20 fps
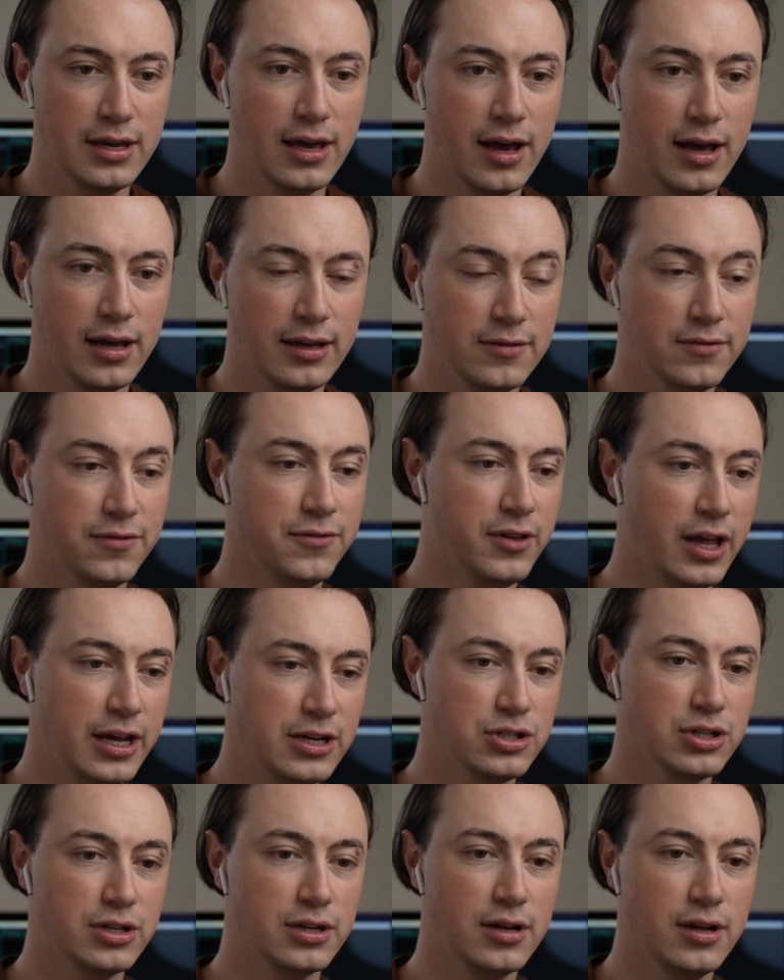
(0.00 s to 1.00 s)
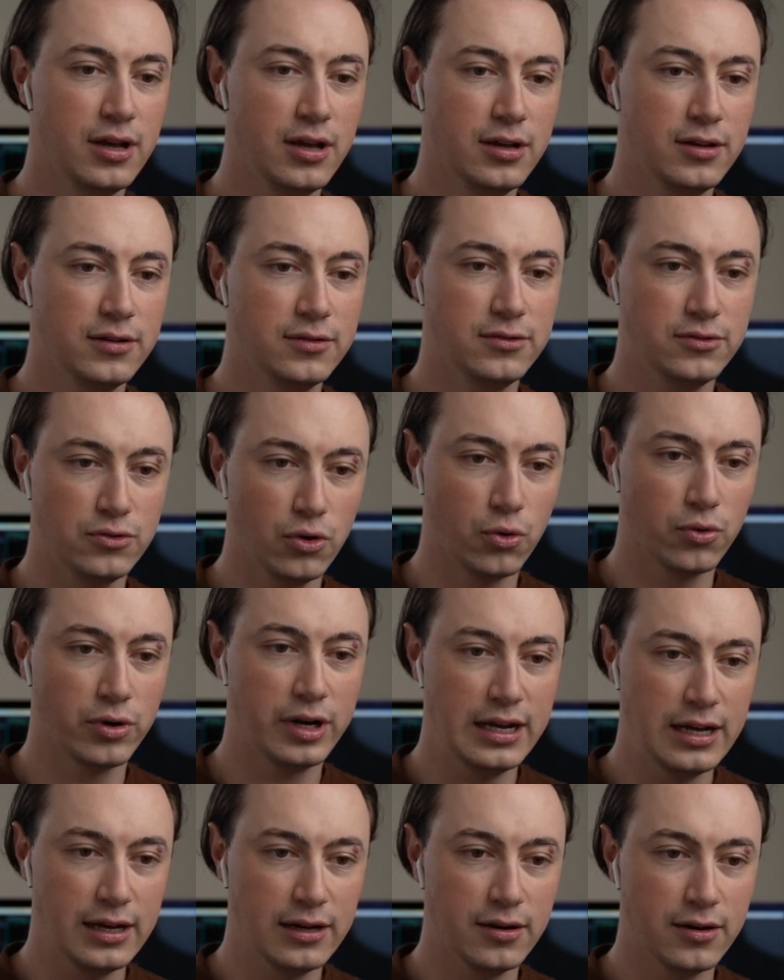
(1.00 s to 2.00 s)
inflation story
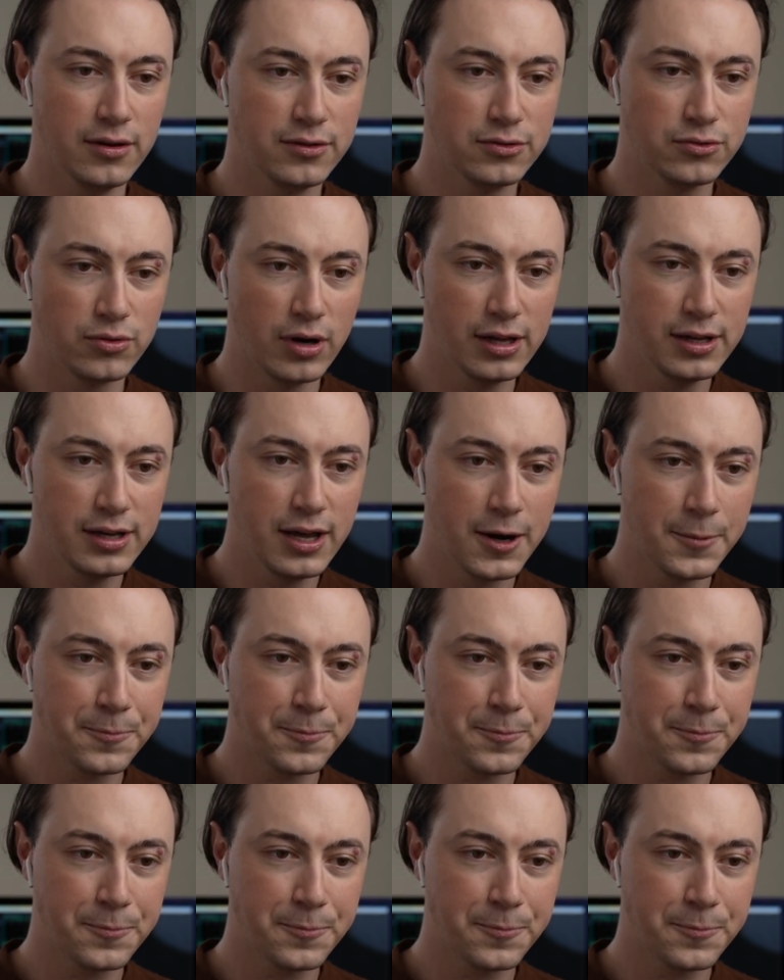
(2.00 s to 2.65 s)
in Australia.